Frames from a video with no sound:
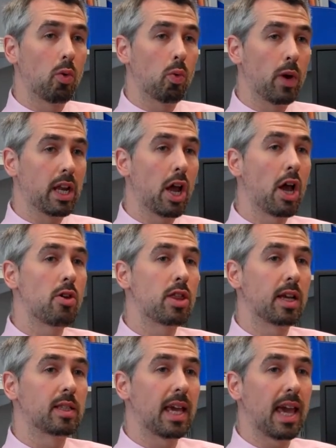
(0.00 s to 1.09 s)
we know
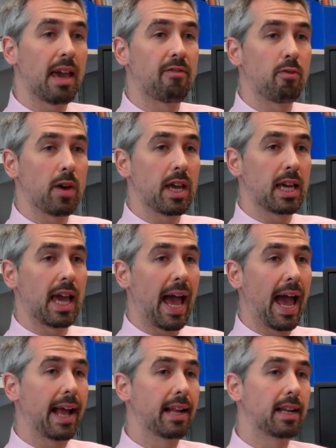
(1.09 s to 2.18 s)
that if we
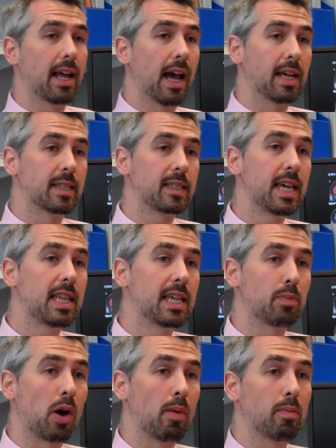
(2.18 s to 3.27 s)
can see
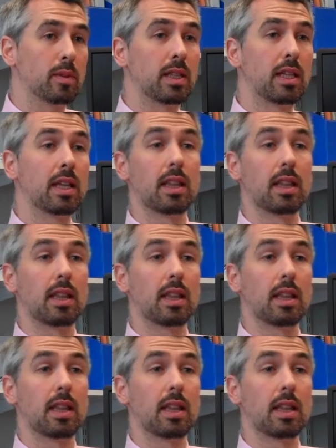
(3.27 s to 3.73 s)
these problems,